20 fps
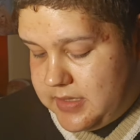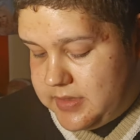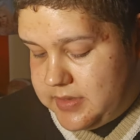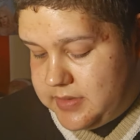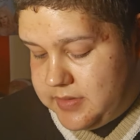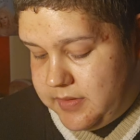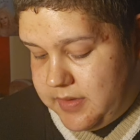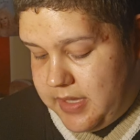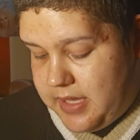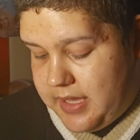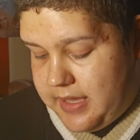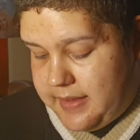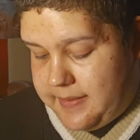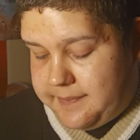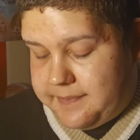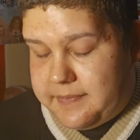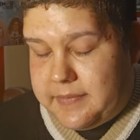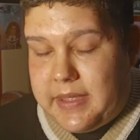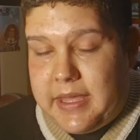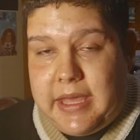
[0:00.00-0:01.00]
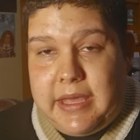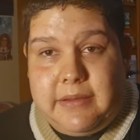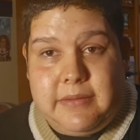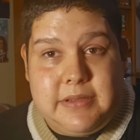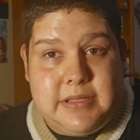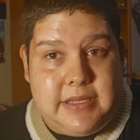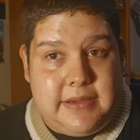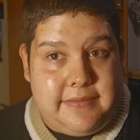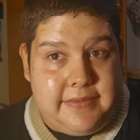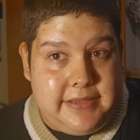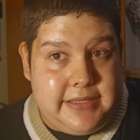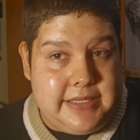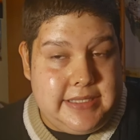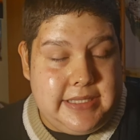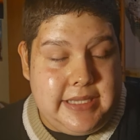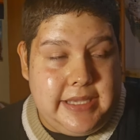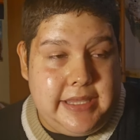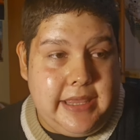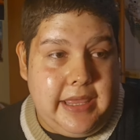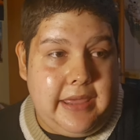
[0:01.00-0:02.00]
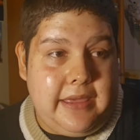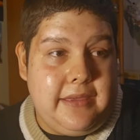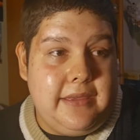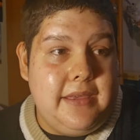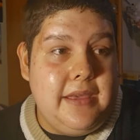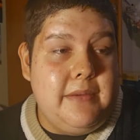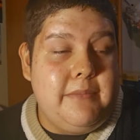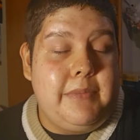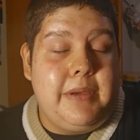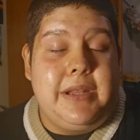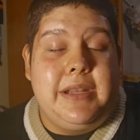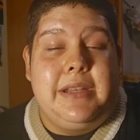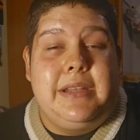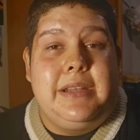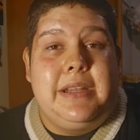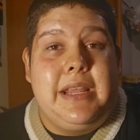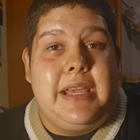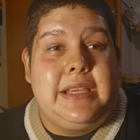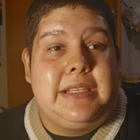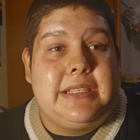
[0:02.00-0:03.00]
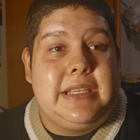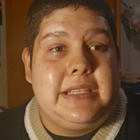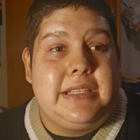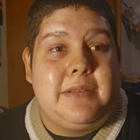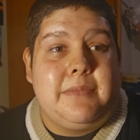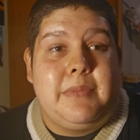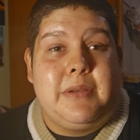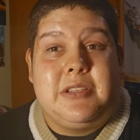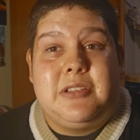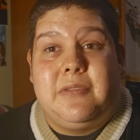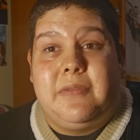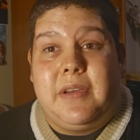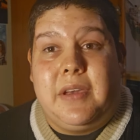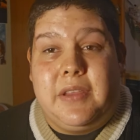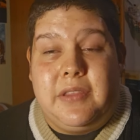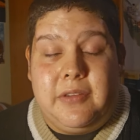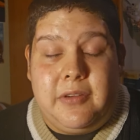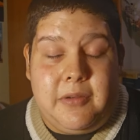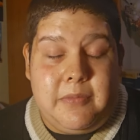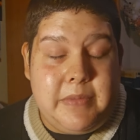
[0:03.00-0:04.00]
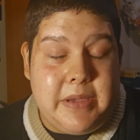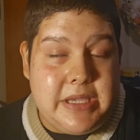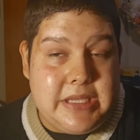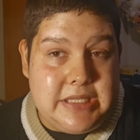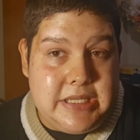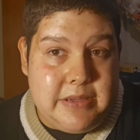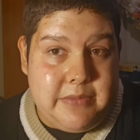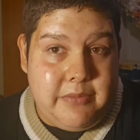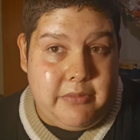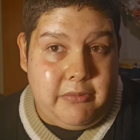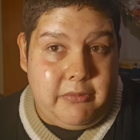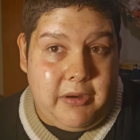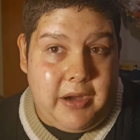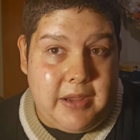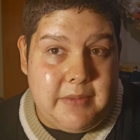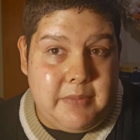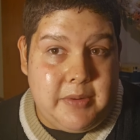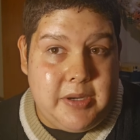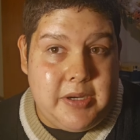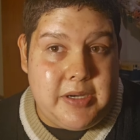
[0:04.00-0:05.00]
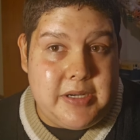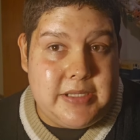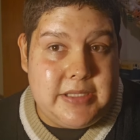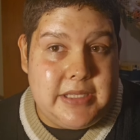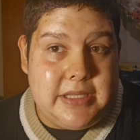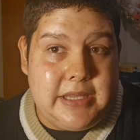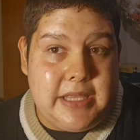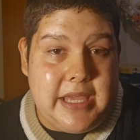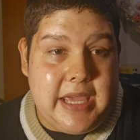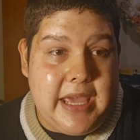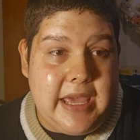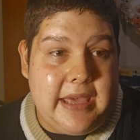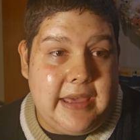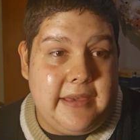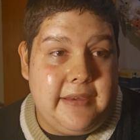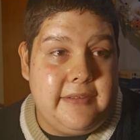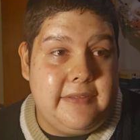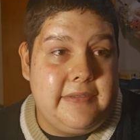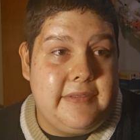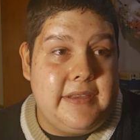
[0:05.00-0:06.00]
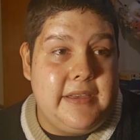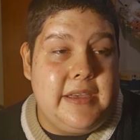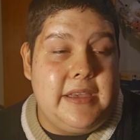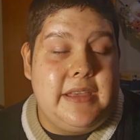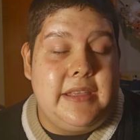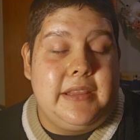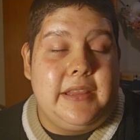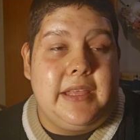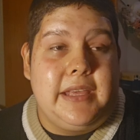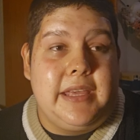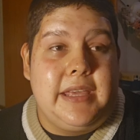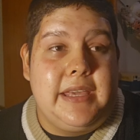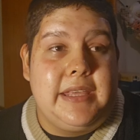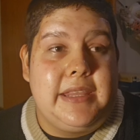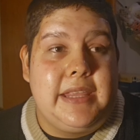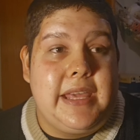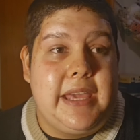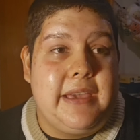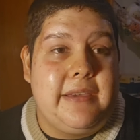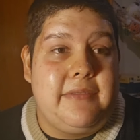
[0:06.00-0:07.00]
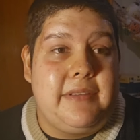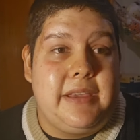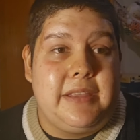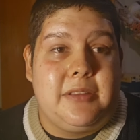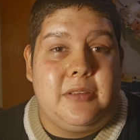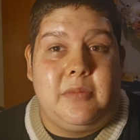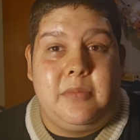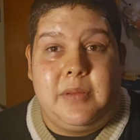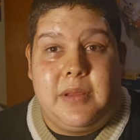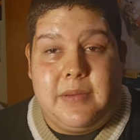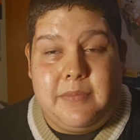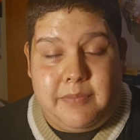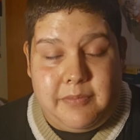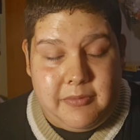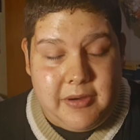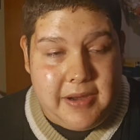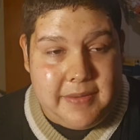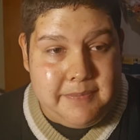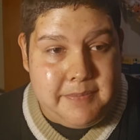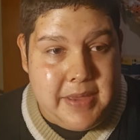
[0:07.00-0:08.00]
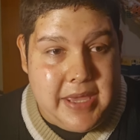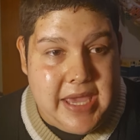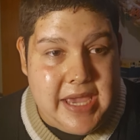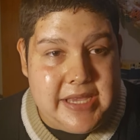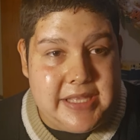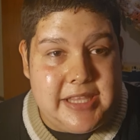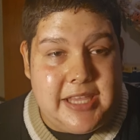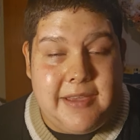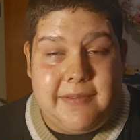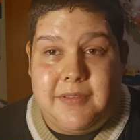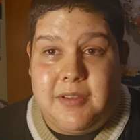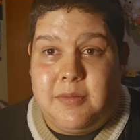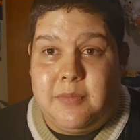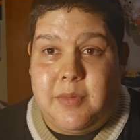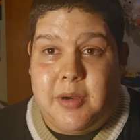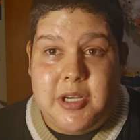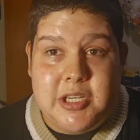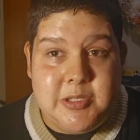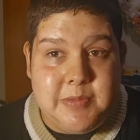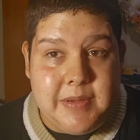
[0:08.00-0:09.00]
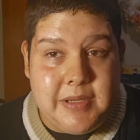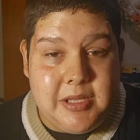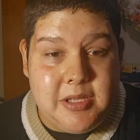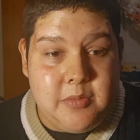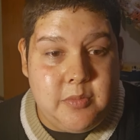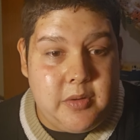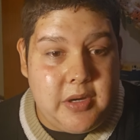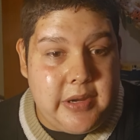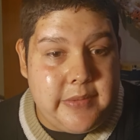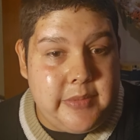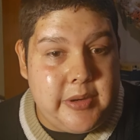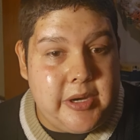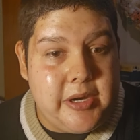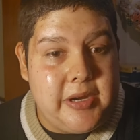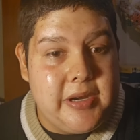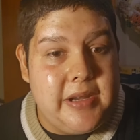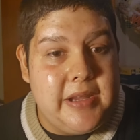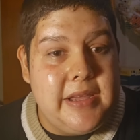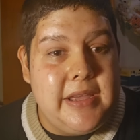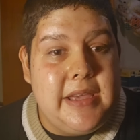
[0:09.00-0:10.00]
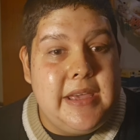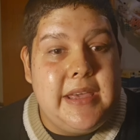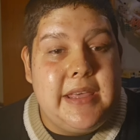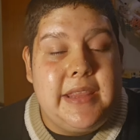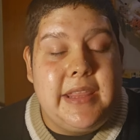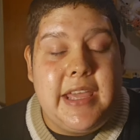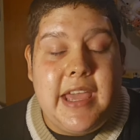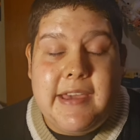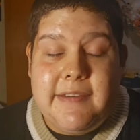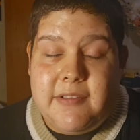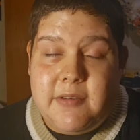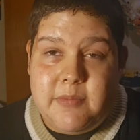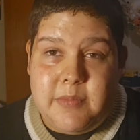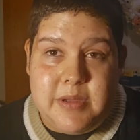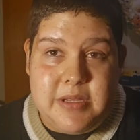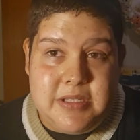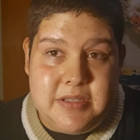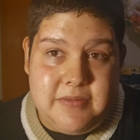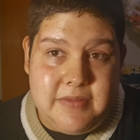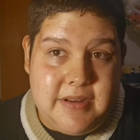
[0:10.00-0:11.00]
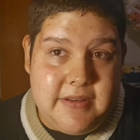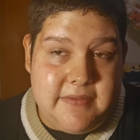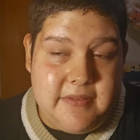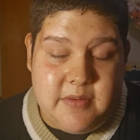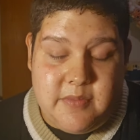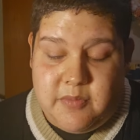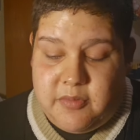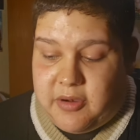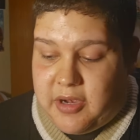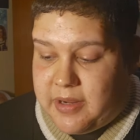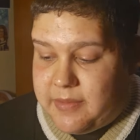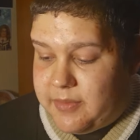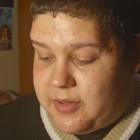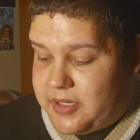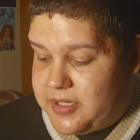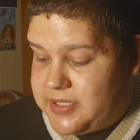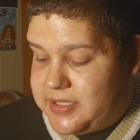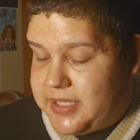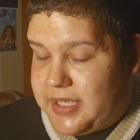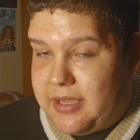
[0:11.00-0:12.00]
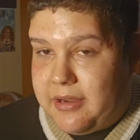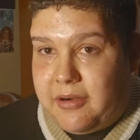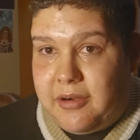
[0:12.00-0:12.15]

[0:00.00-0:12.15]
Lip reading: So yeah, I will definitely say that. But NYX has a bunch of other amazing primers that they have. Like, they have like their Plum Bright Bag, they have their Marshmallow Primer, they have a bunch of different primers that